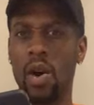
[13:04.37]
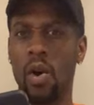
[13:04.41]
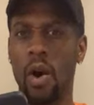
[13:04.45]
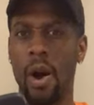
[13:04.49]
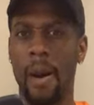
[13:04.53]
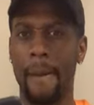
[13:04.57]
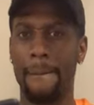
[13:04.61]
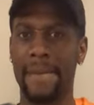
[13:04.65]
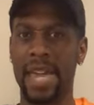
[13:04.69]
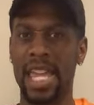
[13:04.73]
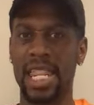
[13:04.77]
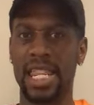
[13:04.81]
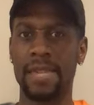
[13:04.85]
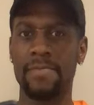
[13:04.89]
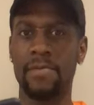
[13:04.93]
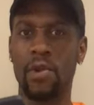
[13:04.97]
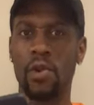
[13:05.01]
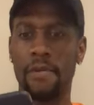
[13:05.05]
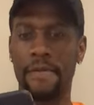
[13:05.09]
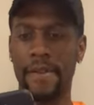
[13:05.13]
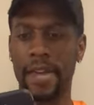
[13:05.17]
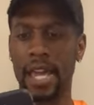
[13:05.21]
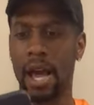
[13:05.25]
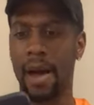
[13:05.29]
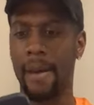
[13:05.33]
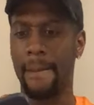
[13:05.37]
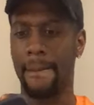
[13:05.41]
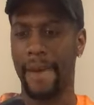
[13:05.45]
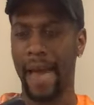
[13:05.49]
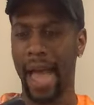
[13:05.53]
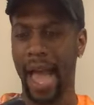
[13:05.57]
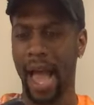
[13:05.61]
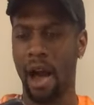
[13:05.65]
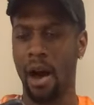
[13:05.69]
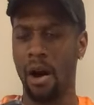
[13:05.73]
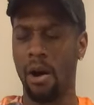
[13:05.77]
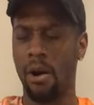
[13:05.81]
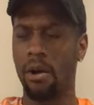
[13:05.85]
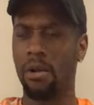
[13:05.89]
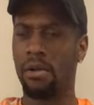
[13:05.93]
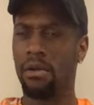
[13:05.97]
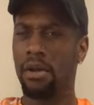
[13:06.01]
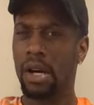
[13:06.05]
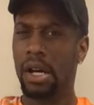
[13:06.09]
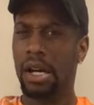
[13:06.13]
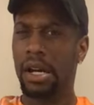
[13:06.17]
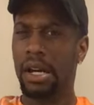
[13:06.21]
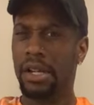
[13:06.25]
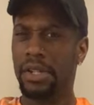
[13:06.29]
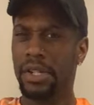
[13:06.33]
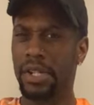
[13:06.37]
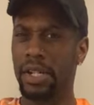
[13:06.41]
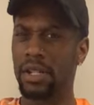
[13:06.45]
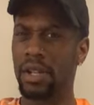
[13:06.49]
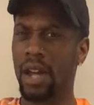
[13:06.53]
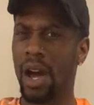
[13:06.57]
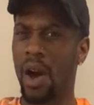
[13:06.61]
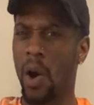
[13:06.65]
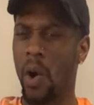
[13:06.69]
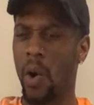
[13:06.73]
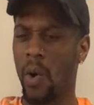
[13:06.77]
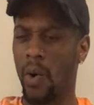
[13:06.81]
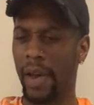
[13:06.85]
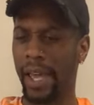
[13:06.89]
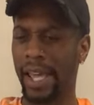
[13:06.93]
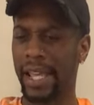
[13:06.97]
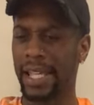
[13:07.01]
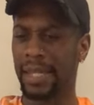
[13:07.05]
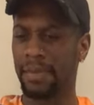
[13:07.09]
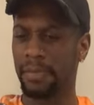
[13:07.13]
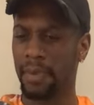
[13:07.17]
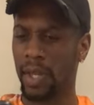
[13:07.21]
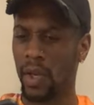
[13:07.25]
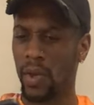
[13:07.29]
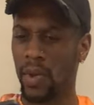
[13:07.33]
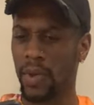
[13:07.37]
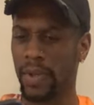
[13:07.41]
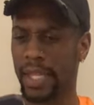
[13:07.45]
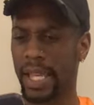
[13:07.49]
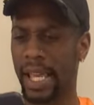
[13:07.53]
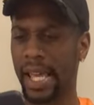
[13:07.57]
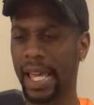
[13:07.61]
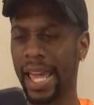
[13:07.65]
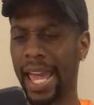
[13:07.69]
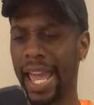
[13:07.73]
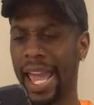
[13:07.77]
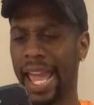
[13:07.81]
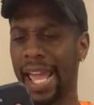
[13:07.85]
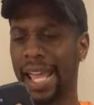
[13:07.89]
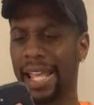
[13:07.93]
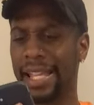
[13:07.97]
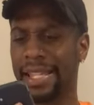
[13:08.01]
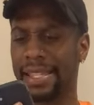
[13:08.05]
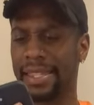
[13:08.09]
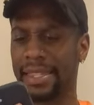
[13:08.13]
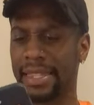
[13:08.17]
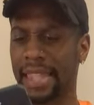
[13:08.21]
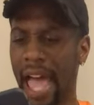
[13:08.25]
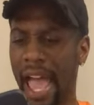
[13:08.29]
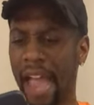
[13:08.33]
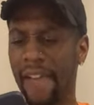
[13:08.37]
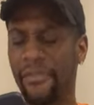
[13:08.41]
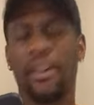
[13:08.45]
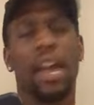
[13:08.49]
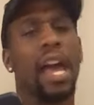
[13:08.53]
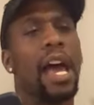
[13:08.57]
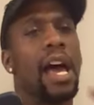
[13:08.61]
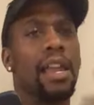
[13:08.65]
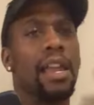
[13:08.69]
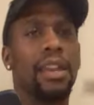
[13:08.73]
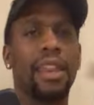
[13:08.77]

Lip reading: or a mini movie about, you know, his music and his life.